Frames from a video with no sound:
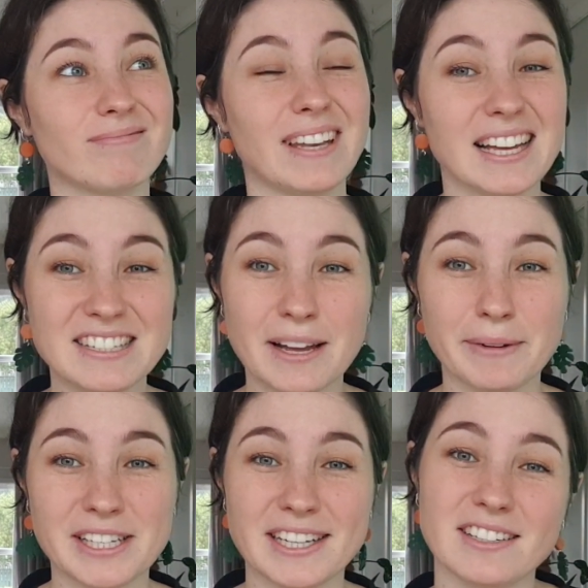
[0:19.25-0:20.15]
last time
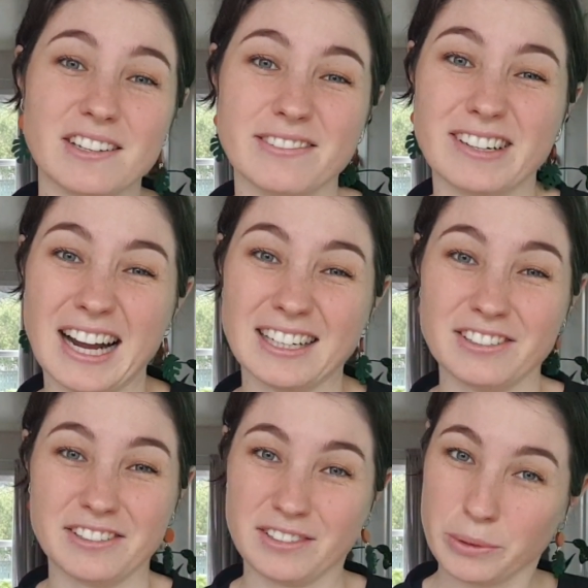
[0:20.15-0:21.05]
I checked, over
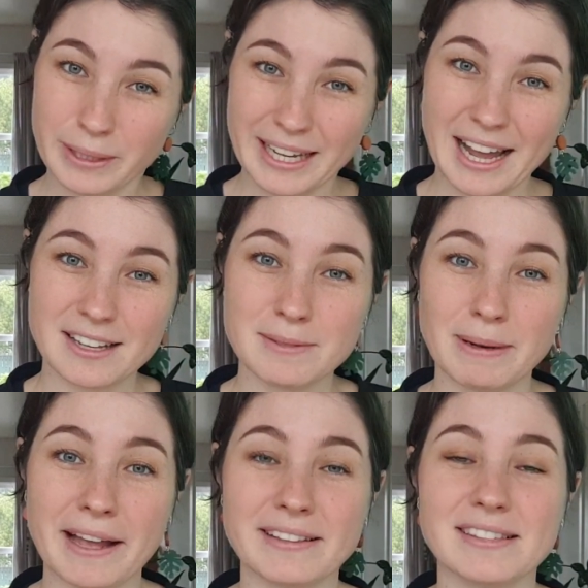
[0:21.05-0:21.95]
120
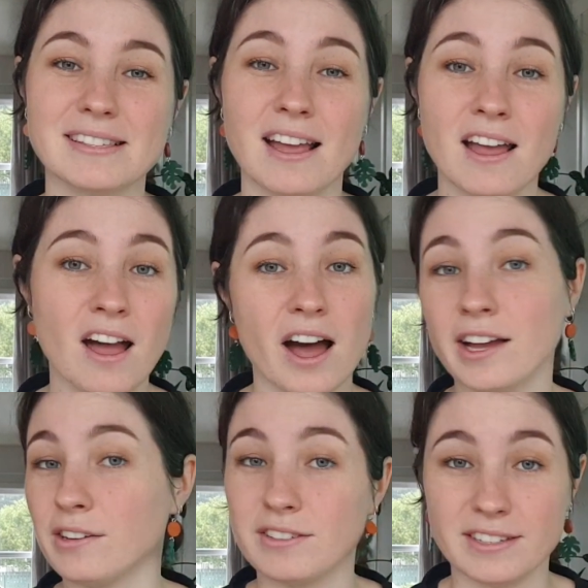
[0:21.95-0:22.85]
houseplants. I
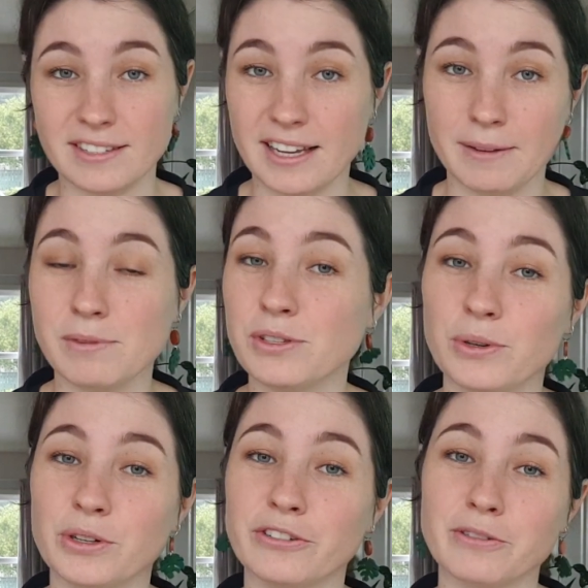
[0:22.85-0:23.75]
use the same
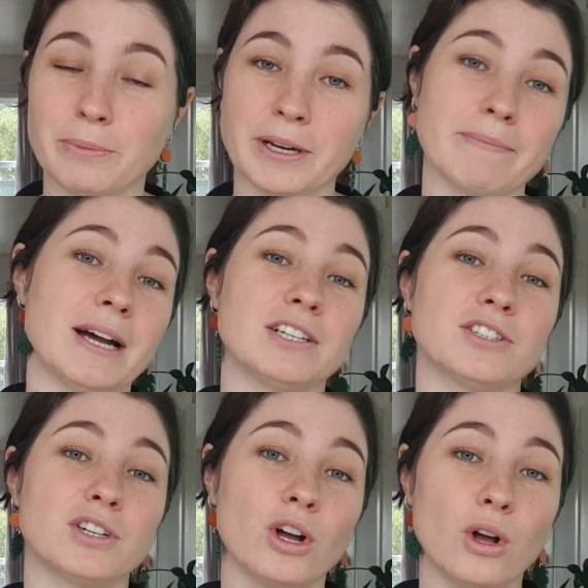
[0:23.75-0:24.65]
soil for pretty
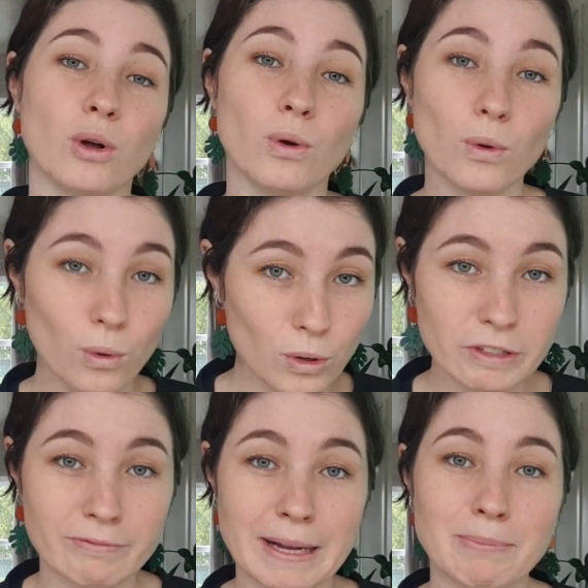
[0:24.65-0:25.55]
much all
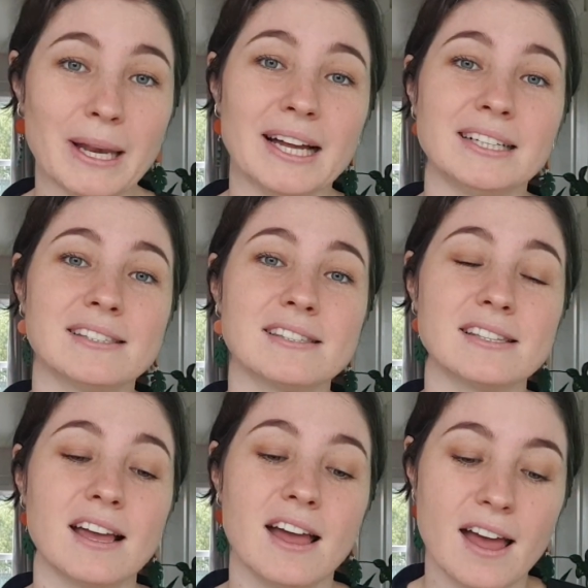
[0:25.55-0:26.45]
of my plants,
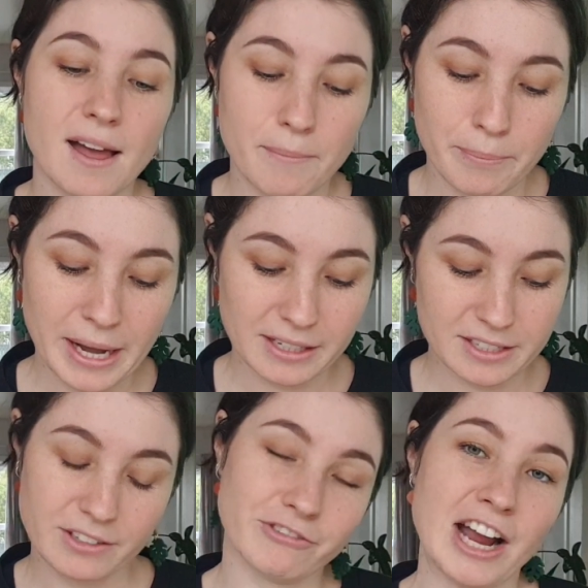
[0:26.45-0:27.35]
but
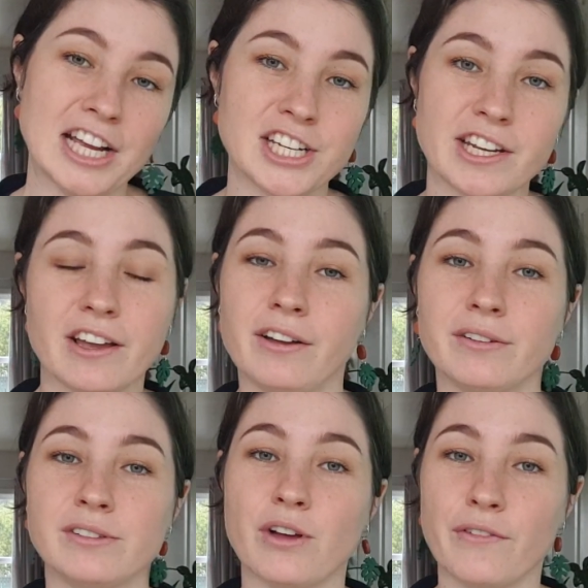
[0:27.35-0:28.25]
the
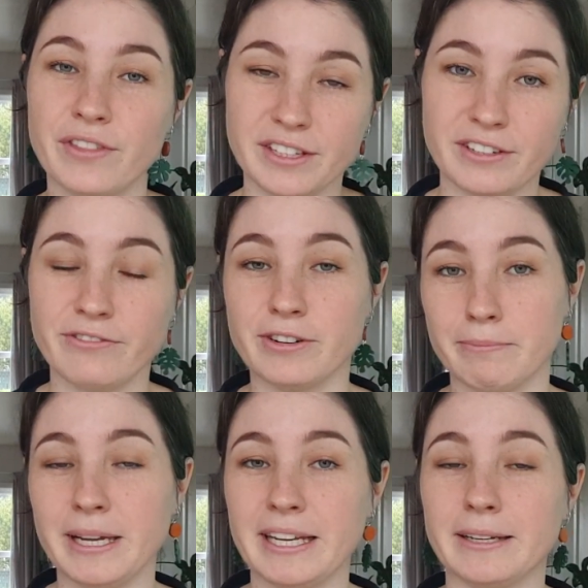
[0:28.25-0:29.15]
ratios of the different
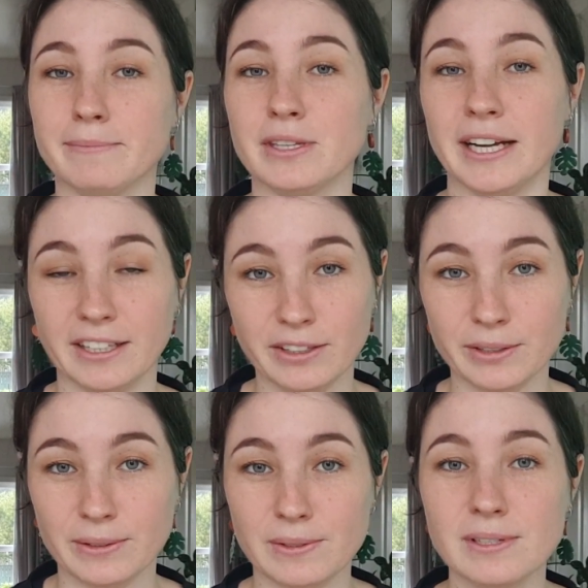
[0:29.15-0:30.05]
mediums I
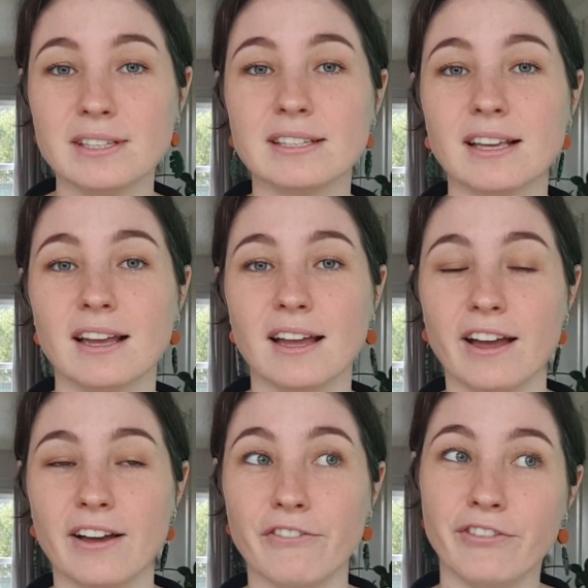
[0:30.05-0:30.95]
use
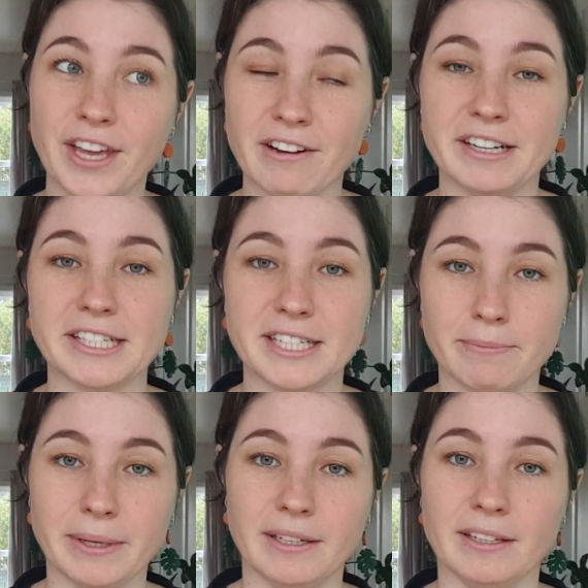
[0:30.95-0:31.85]
varies
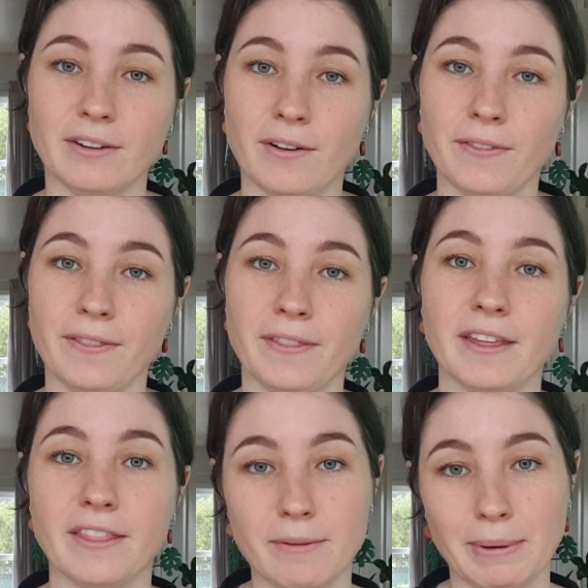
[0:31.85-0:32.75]
depending on
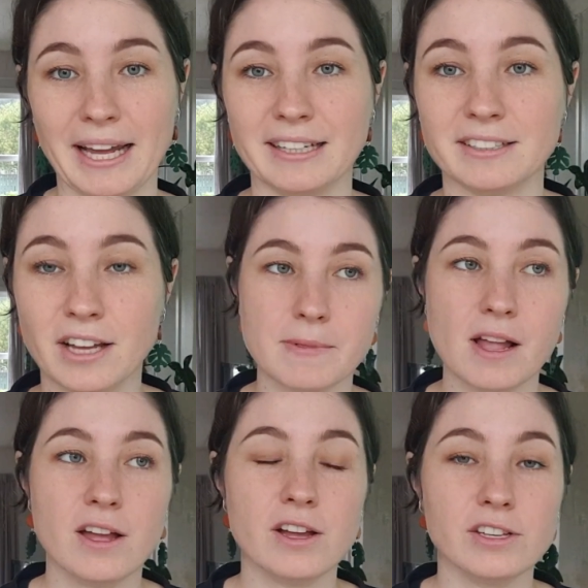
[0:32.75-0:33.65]
the plant.
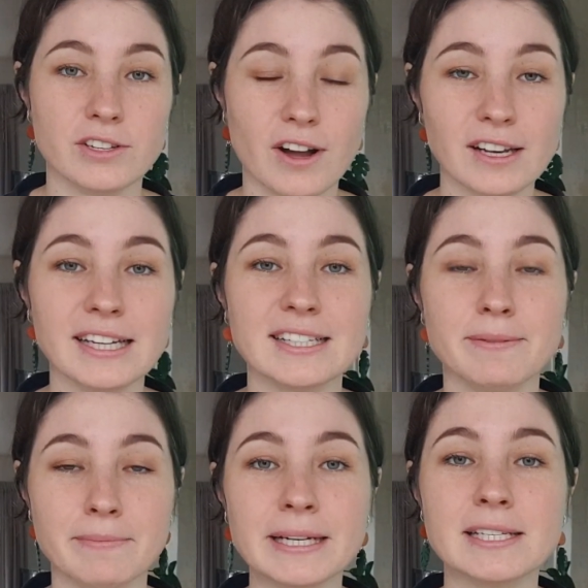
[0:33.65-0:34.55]
So I like to
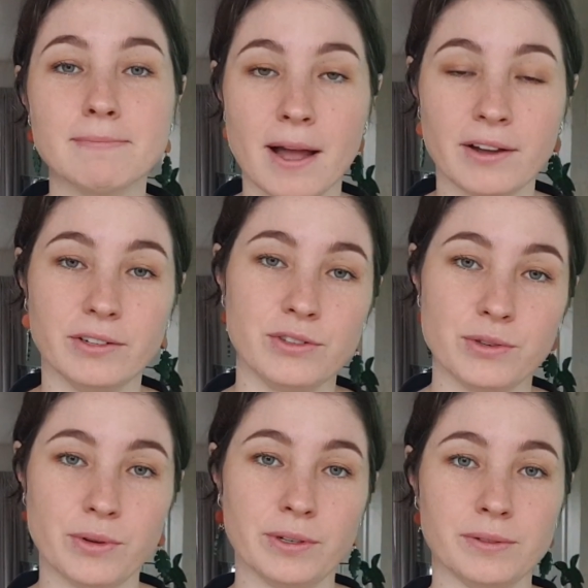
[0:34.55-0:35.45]
mix my own
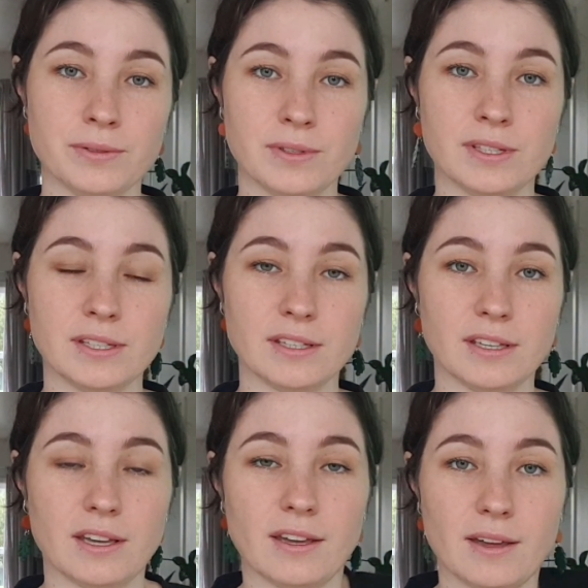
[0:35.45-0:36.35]
soils
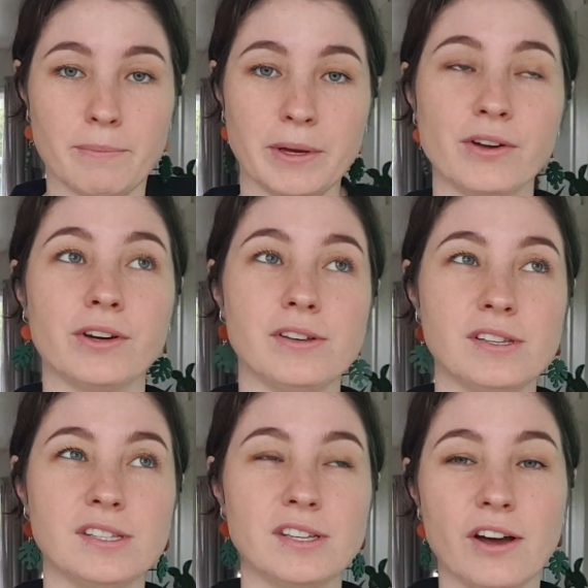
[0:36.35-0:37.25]

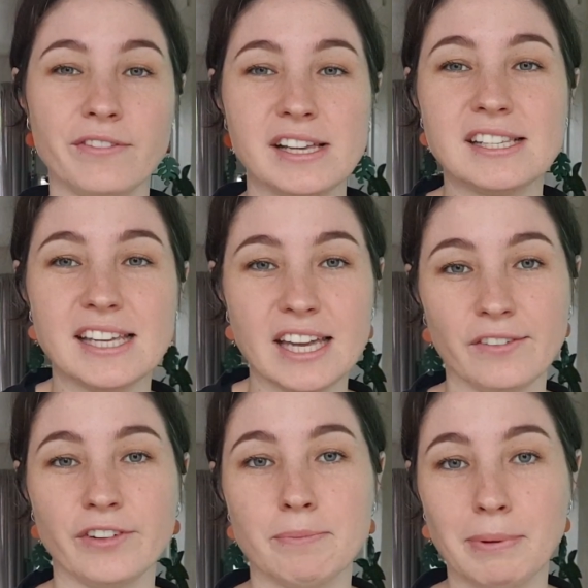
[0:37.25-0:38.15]
because obviously
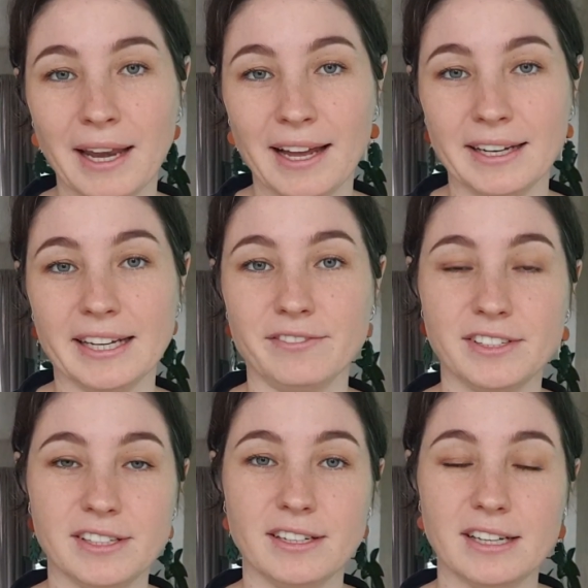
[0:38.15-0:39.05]
every plant
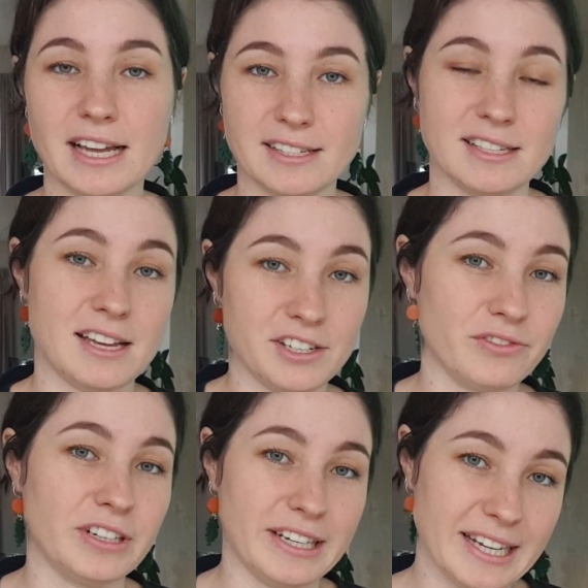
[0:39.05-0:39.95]
has a
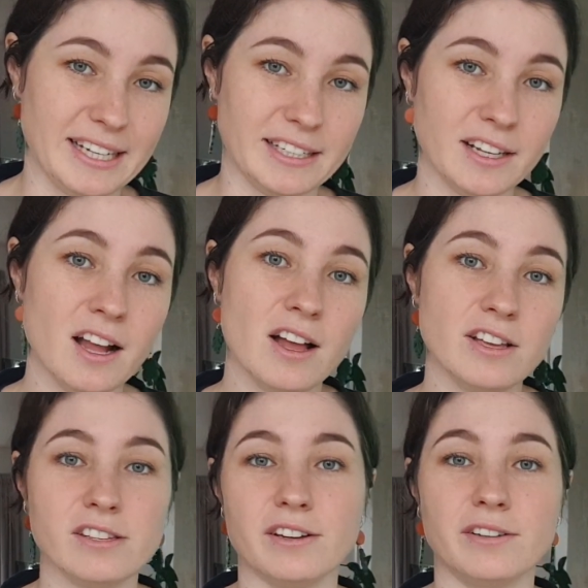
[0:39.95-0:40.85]
different need.
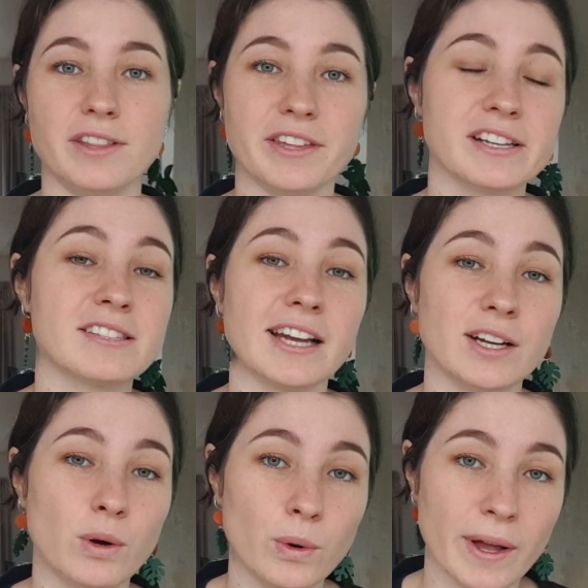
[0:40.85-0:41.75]
So things like
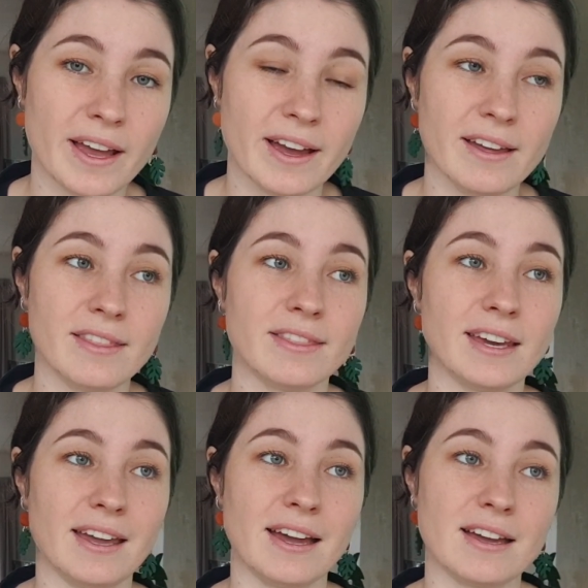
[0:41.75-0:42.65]
Hoya,
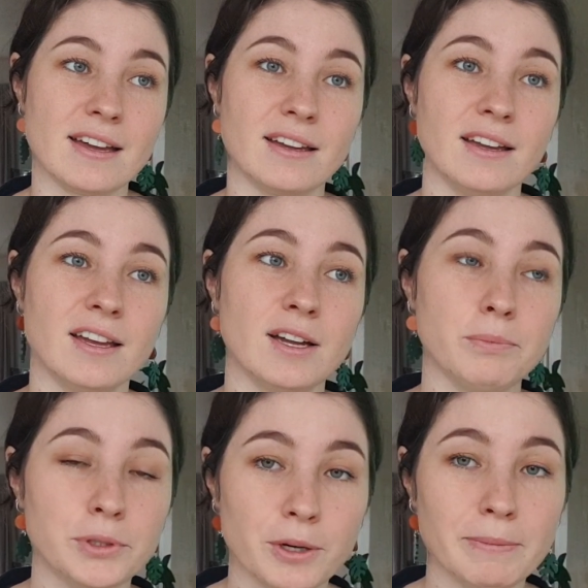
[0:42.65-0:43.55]
they are
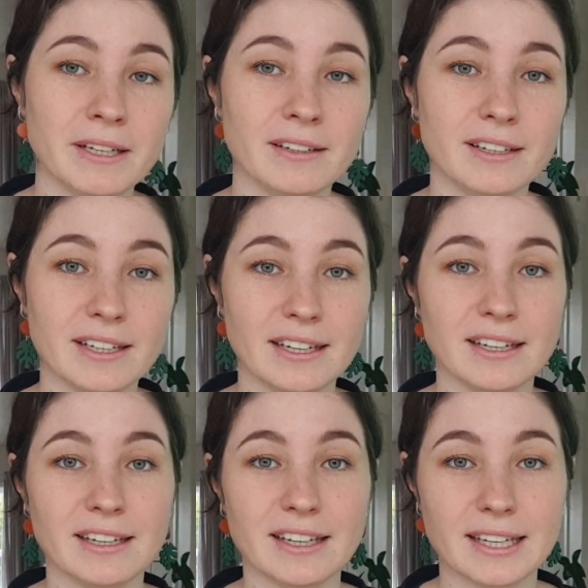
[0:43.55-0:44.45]

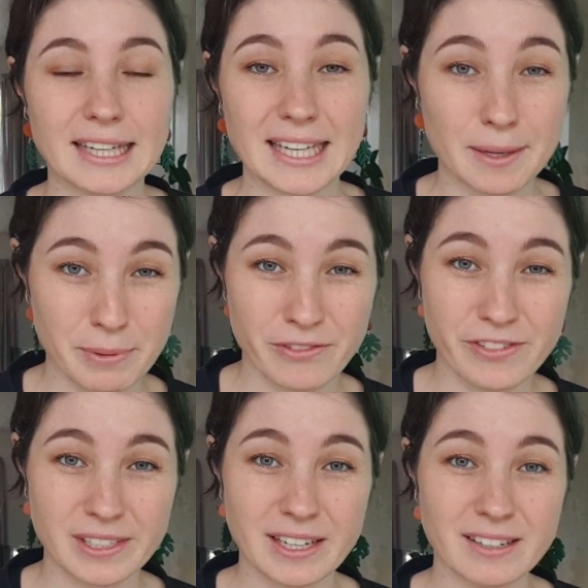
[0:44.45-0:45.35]
predominantly
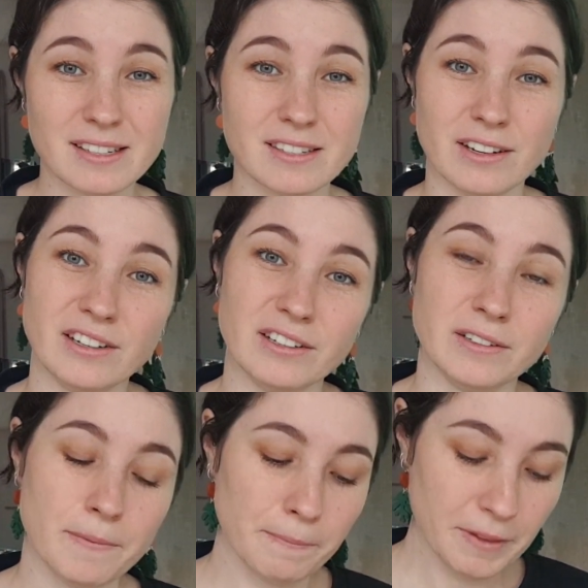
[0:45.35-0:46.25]
epiphytic, so